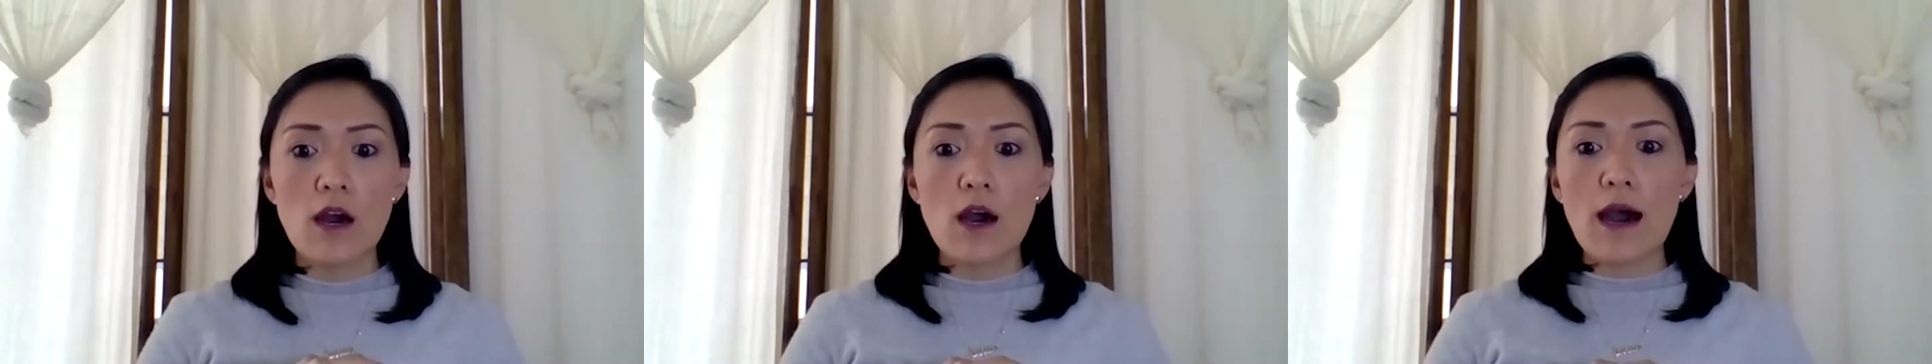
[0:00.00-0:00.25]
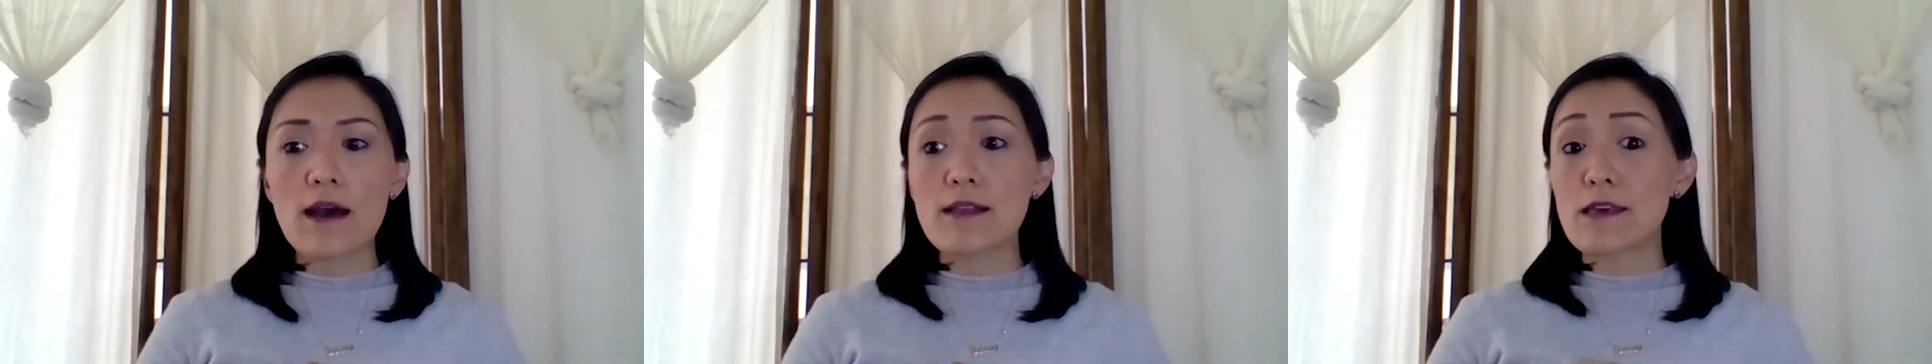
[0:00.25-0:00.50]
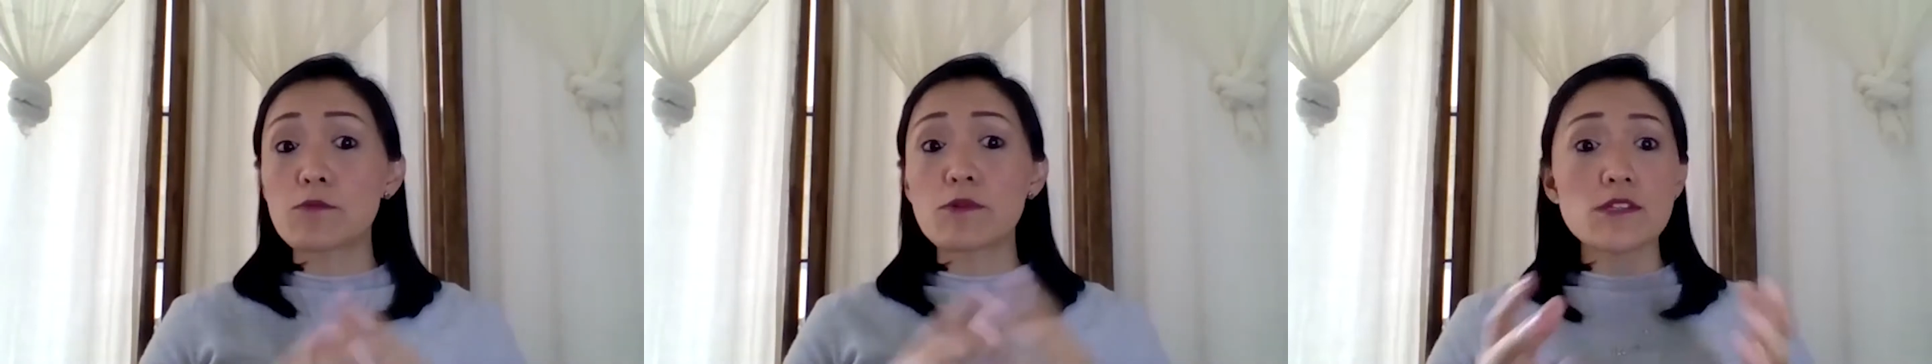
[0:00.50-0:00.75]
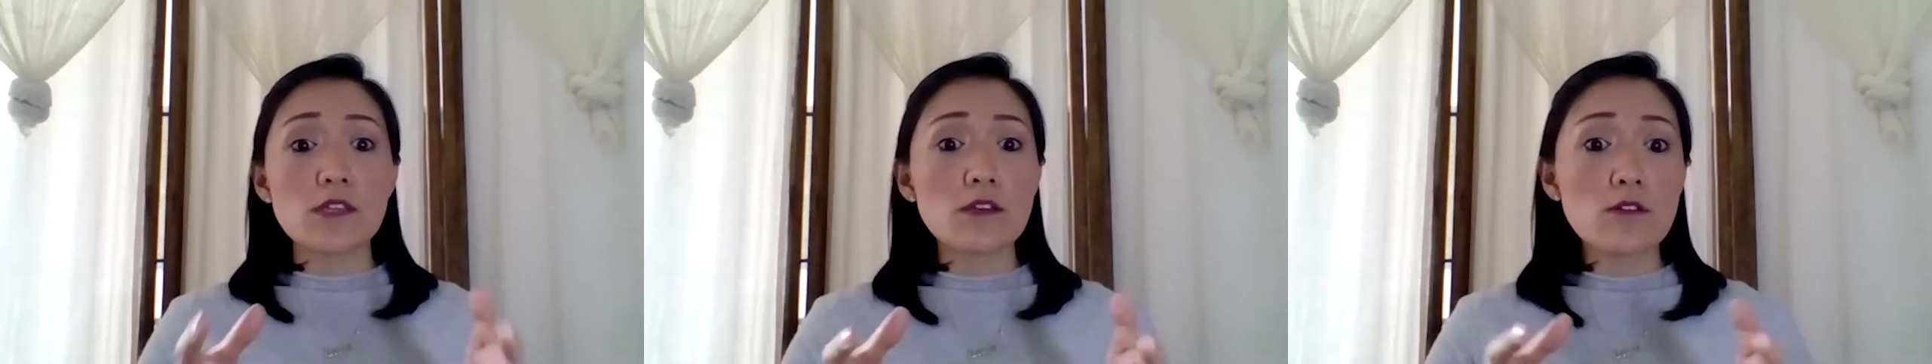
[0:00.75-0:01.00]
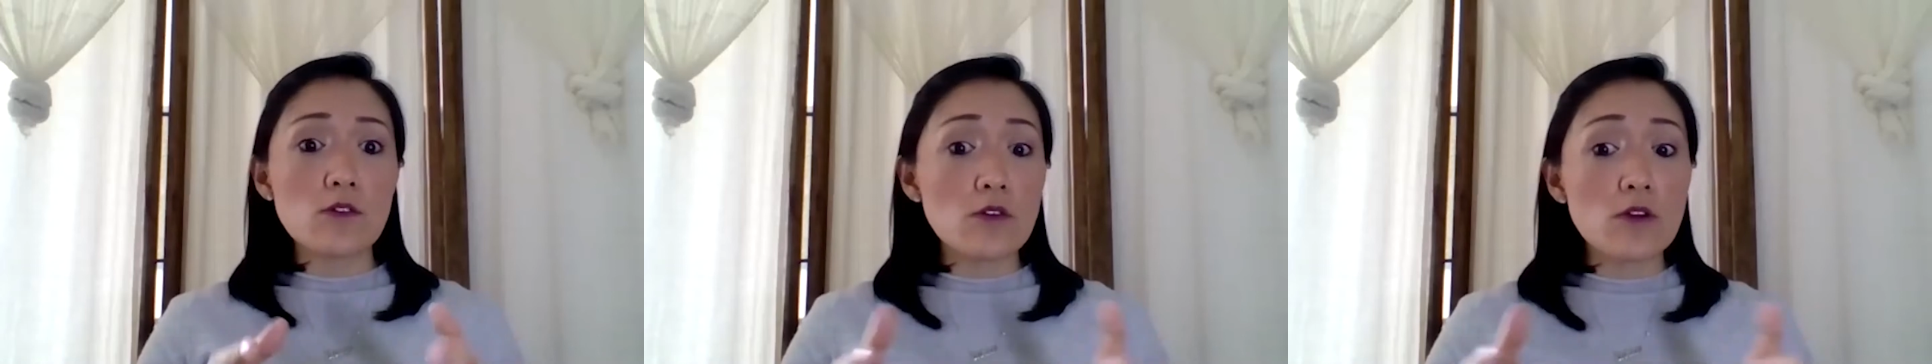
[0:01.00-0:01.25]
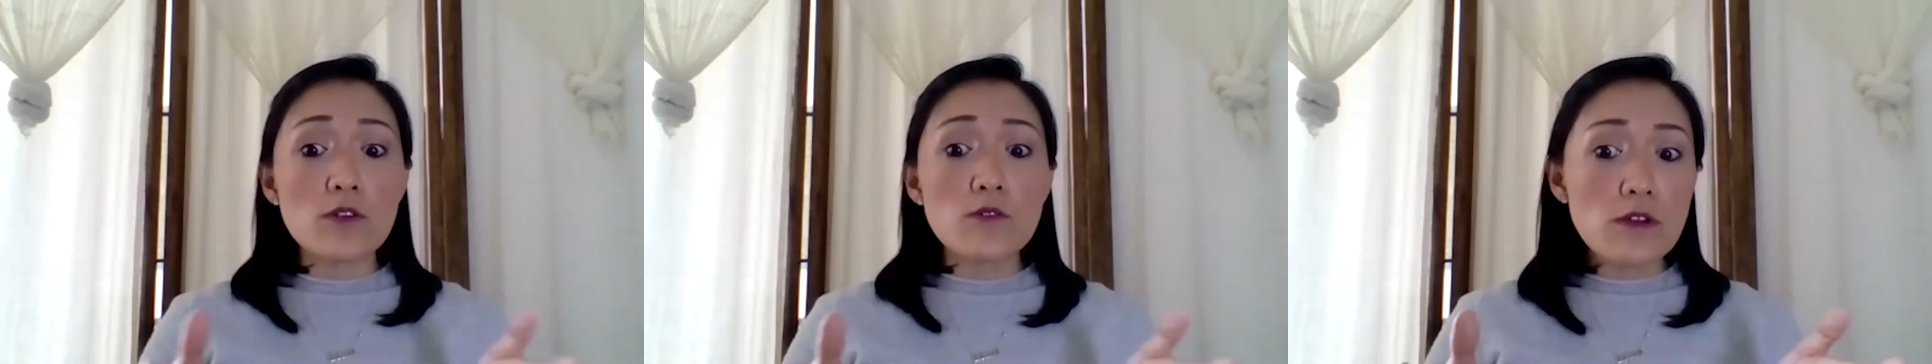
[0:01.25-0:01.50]
like Brazil or
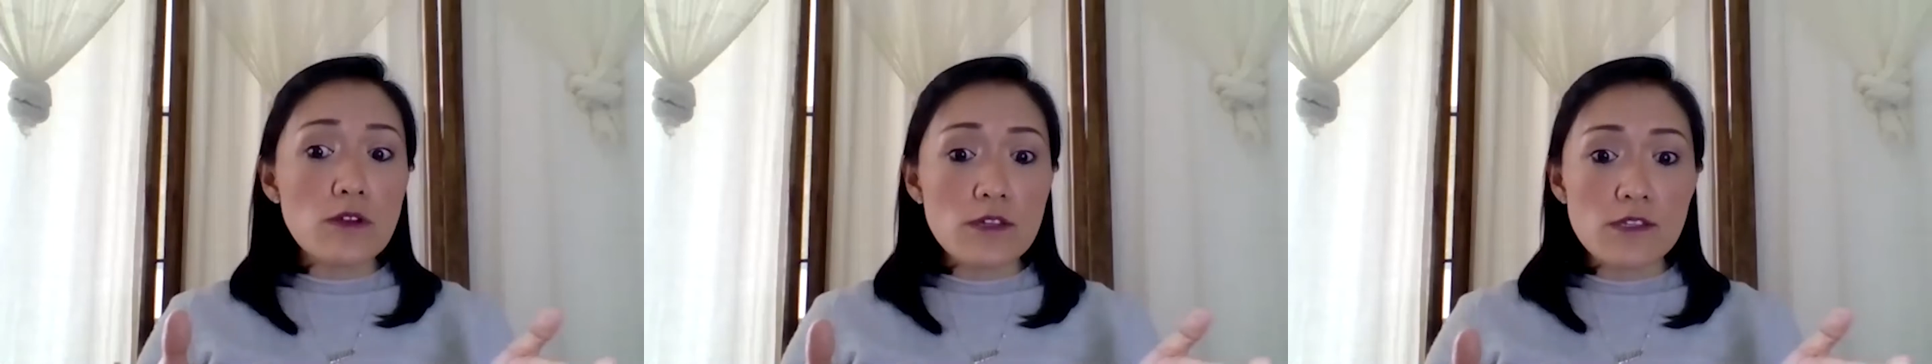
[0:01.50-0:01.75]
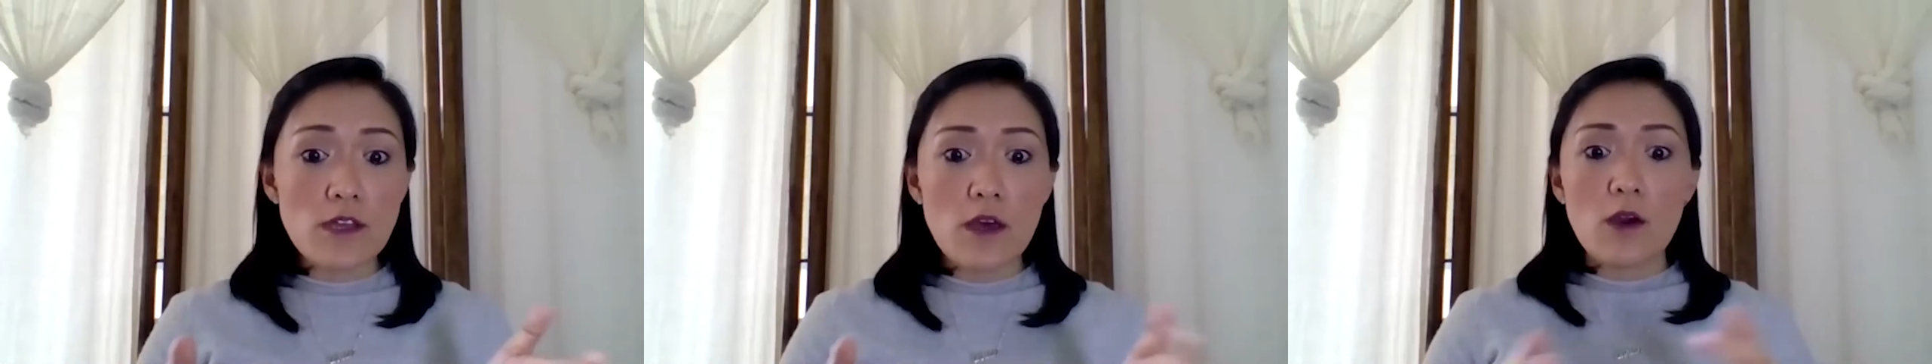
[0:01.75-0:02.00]
Honduras,